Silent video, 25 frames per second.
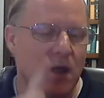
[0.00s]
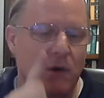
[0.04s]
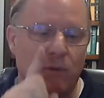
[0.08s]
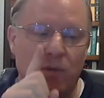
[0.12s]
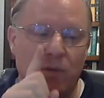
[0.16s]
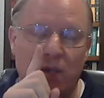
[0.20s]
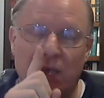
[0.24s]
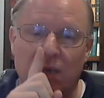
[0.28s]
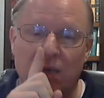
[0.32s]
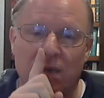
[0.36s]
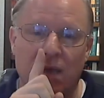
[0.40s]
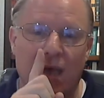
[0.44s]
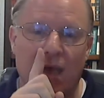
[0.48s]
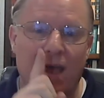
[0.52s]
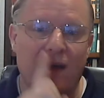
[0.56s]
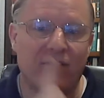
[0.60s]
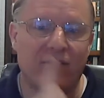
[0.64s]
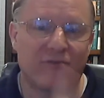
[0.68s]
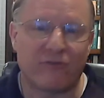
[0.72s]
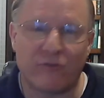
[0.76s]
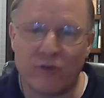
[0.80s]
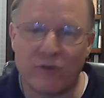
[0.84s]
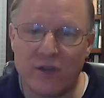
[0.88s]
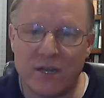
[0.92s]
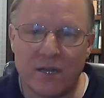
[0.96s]
we get to have
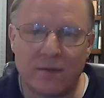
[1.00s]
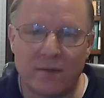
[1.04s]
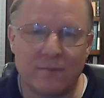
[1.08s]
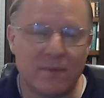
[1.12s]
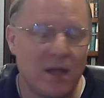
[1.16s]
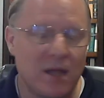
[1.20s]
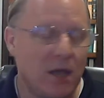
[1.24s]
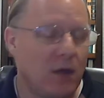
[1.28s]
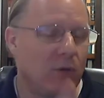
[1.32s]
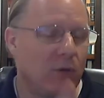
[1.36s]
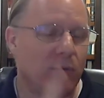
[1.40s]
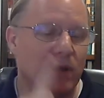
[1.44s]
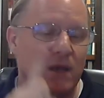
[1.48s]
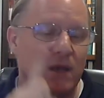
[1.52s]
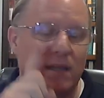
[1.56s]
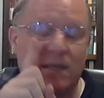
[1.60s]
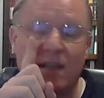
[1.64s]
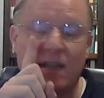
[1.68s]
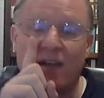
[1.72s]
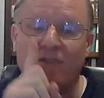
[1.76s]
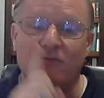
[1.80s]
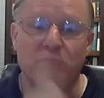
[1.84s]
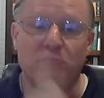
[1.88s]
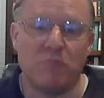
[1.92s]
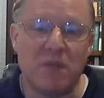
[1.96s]
freedom, we get to
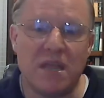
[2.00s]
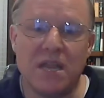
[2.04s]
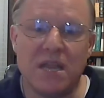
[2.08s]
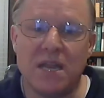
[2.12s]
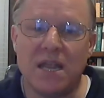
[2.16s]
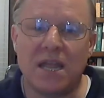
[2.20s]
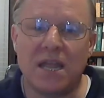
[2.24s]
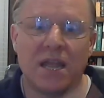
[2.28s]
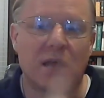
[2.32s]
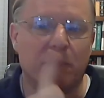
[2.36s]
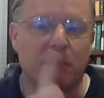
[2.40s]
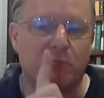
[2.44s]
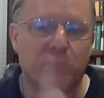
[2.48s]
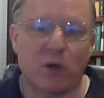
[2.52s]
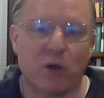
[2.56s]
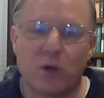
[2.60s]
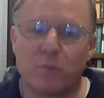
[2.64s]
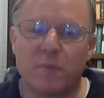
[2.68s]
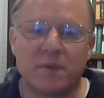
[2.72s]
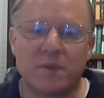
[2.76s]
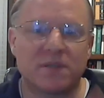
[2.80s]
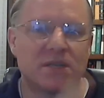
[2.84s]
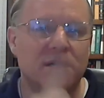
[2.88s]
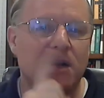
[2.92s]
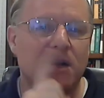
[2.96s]
have meaning and
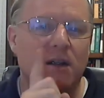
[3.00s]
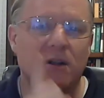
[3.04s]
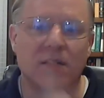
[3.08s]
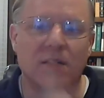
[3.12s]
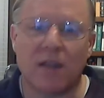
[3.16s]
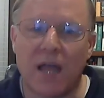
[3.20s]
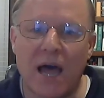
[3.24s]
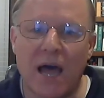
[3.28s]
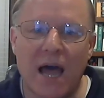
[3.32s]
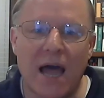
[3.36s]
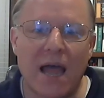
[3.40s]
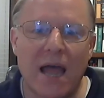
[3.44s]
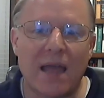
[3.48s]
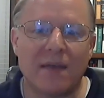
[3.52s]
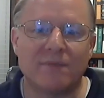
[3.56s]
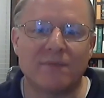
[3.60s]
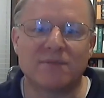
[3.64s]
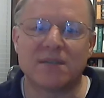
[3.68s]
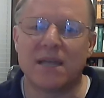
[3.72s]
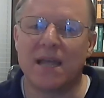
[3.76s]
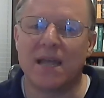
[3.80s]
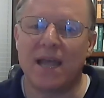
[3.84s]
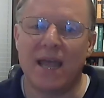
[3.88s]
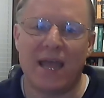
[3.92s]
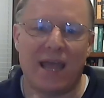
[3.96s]
purpose in our
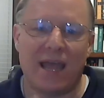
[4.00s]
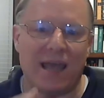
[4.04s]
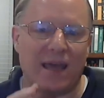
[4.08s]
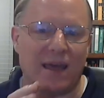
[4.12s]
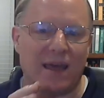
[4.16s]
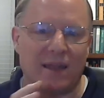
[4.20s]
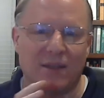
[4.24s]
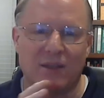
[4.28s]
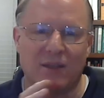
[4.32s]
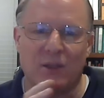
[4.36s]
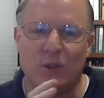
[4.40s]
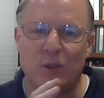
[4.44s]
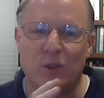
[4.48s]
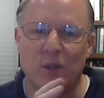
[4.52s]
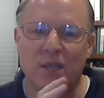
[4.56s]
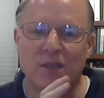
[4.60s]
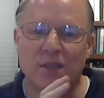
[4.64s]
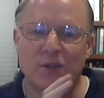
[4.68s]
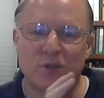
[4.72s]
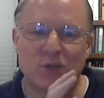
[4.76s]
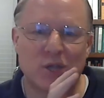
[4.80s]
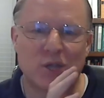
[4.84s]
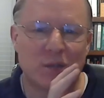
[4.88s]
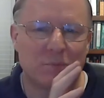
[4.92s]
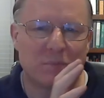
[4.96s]
lives, and
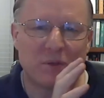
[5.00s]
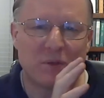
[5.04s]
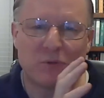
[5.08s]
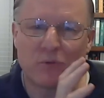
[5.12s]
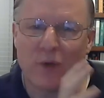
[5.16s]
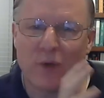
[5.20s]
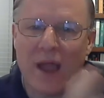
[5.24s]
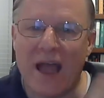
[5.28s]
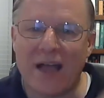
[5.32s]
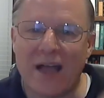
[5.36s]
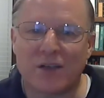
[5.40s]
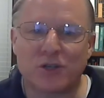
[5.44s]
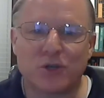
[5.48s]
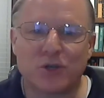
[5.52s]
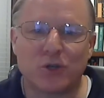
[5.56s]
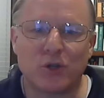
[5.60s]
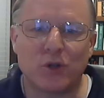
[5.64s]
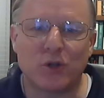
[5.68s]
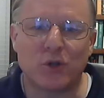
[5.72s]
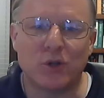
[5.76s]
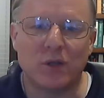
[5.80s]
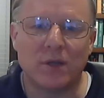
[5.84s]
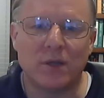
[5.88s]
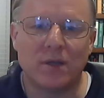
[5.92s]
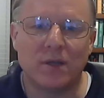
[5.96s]
things can be rational,